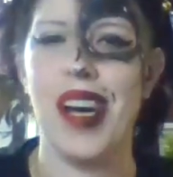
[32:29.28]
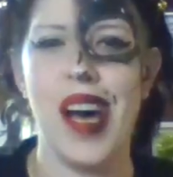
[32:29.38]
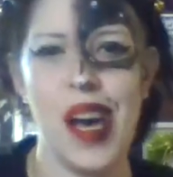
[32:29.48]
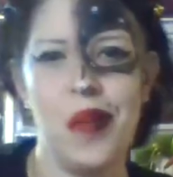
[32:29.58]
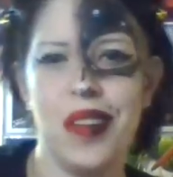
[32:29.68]

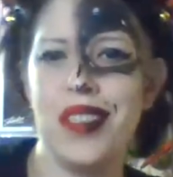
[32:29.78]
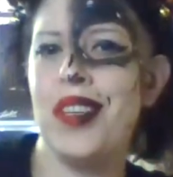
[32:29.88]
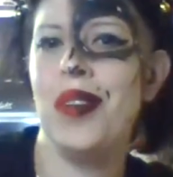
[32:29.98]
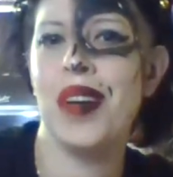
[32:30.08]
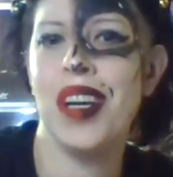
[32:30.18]
I will see
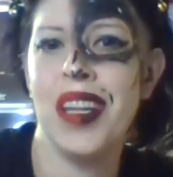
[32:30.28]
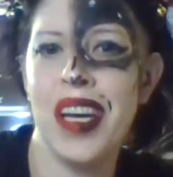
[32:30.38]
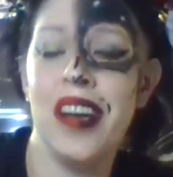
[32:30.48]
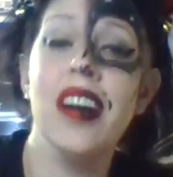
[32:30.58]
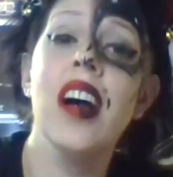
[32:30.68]
you all
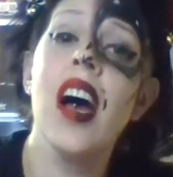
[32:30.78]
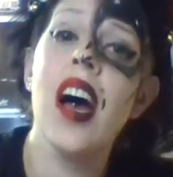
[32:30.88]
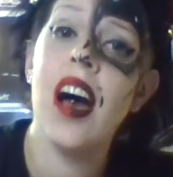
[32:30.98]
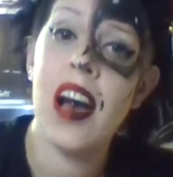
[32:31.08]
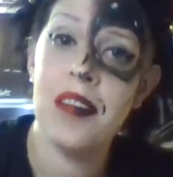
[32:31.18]
later.
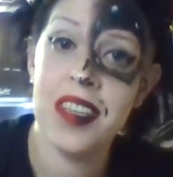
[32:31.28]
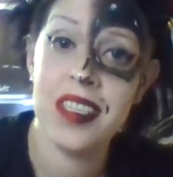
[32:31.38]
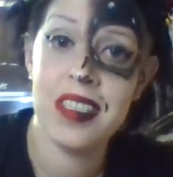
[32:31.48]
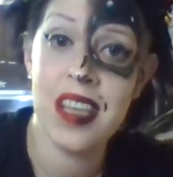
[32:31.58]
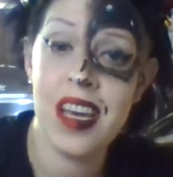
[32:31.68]
Have a
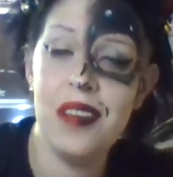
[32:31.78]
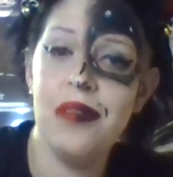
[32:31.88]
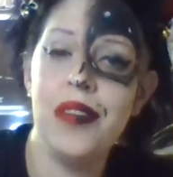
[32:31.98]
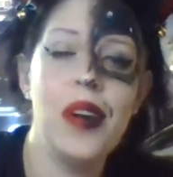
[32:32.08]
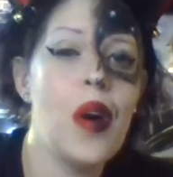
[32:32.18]
safe,
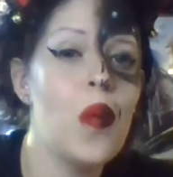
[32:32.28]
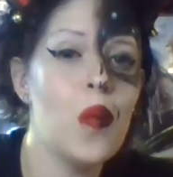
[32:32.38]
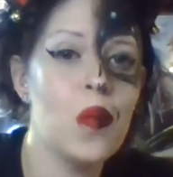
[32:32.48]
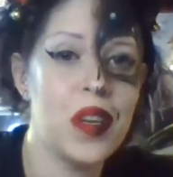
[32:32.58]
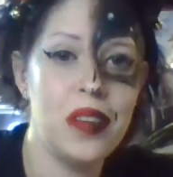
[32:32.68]

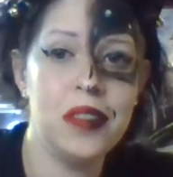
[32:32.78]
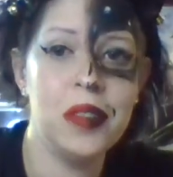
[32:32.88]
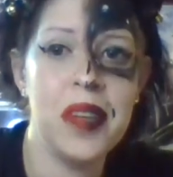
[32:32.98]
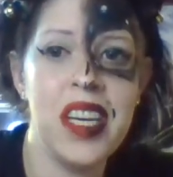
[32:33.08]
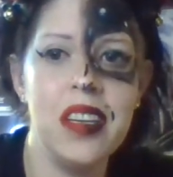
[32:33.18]
wonderful
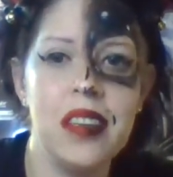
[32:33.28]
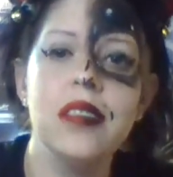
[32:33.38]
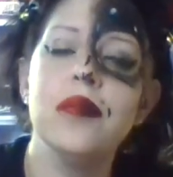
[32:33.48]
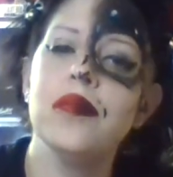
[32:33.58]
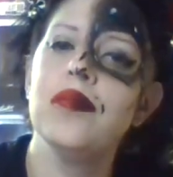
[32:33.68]
week,
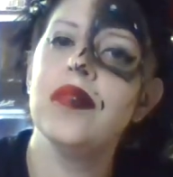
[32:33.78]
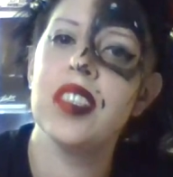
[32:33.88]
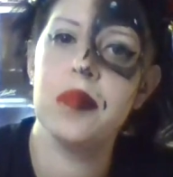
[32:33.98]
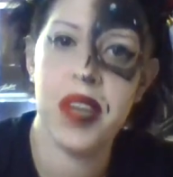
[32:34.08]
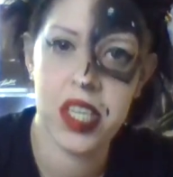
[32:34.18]

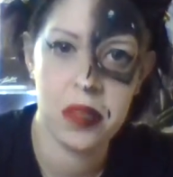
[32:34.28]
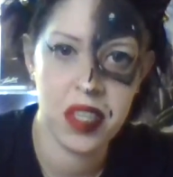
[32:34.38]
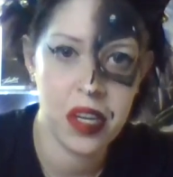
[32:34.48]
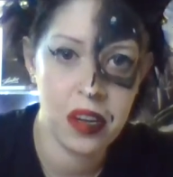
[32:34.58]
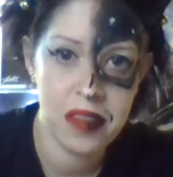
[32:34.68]
especially
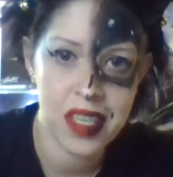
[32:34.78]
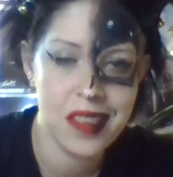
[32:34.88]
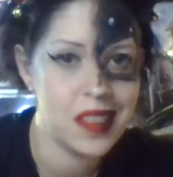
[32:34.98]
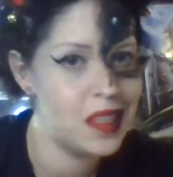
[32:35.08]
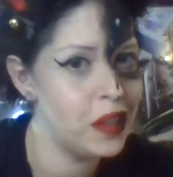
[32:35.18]
with COVID
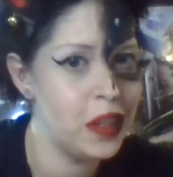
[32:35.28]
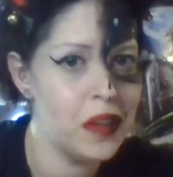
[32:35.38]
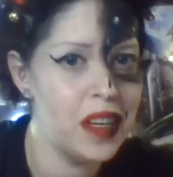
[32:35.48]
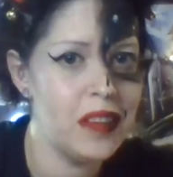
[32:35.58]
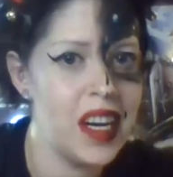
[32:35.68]
still
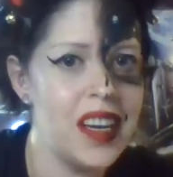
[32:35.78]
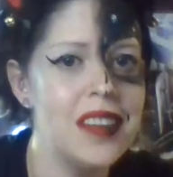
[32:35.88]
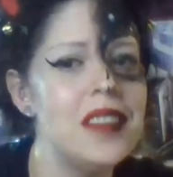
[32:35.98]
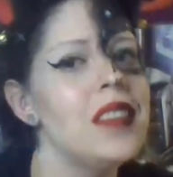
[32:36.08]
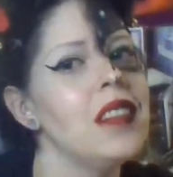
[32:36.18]
going
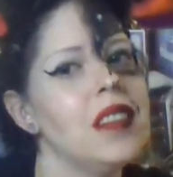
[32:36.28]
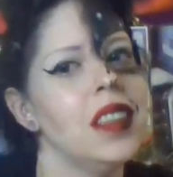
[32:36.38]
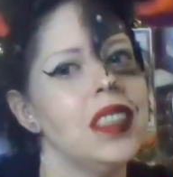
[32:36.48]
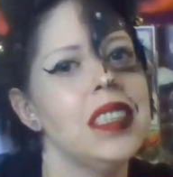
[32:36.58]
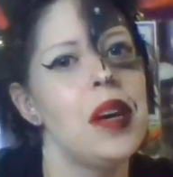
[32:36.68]
around.
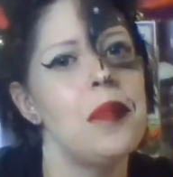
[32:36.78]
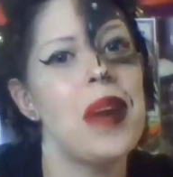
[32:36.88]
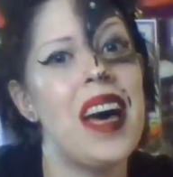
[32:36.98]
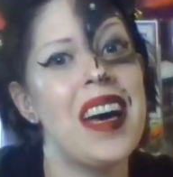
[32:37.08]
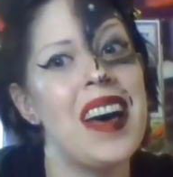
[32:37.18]

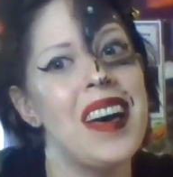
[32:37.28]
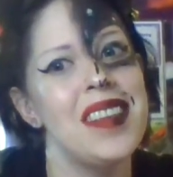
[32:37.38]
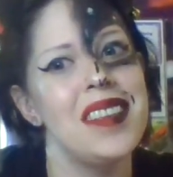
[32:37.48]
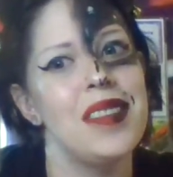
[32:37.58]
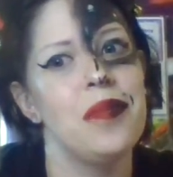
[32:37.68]
Bye,
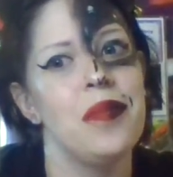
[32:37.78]
guys.